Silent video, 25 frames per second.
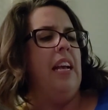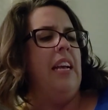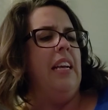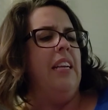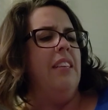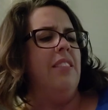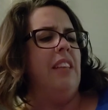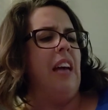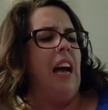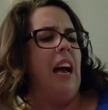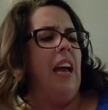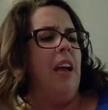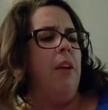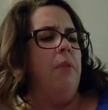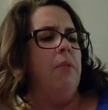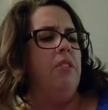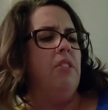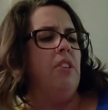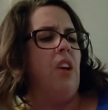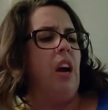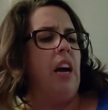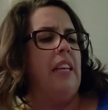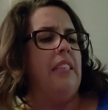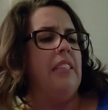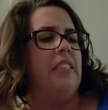his eye was
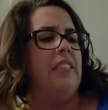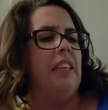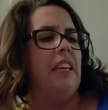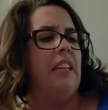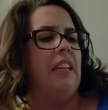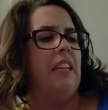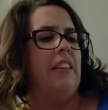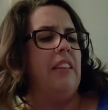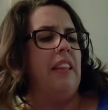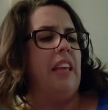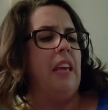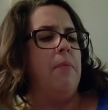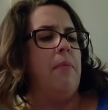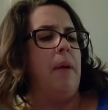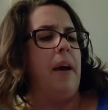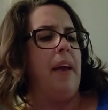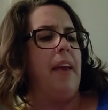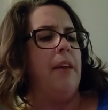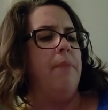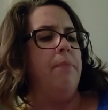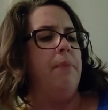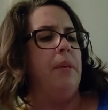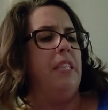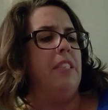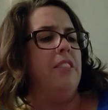caught suddenly by
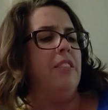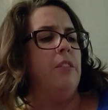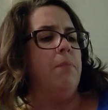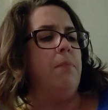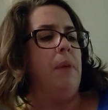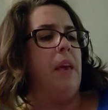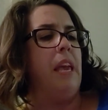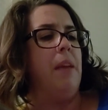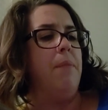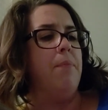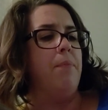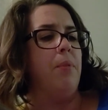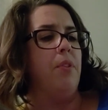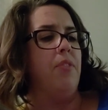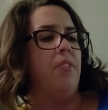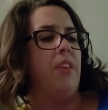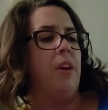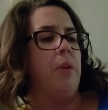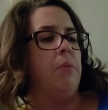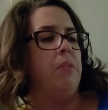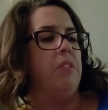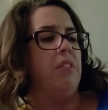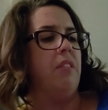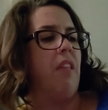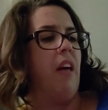a piece of paper
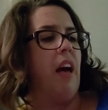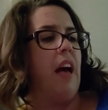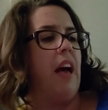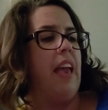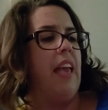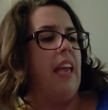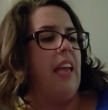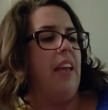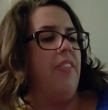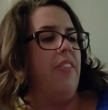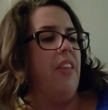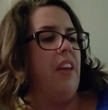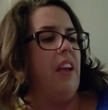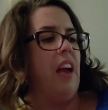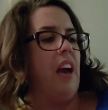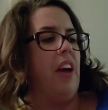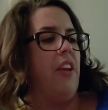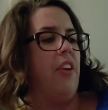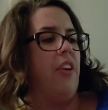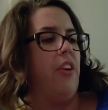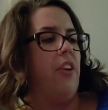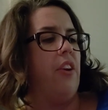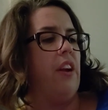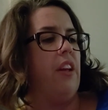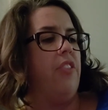that was lying in the
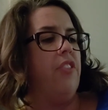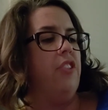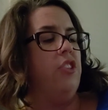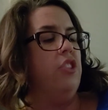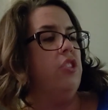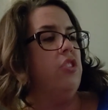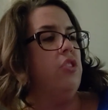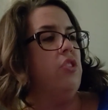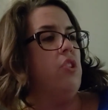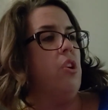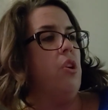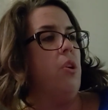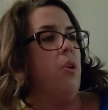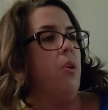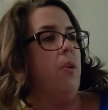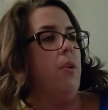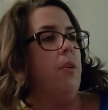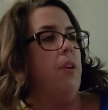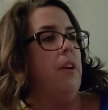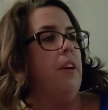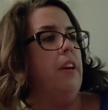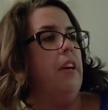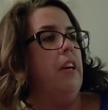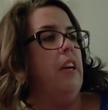gutter in the snow.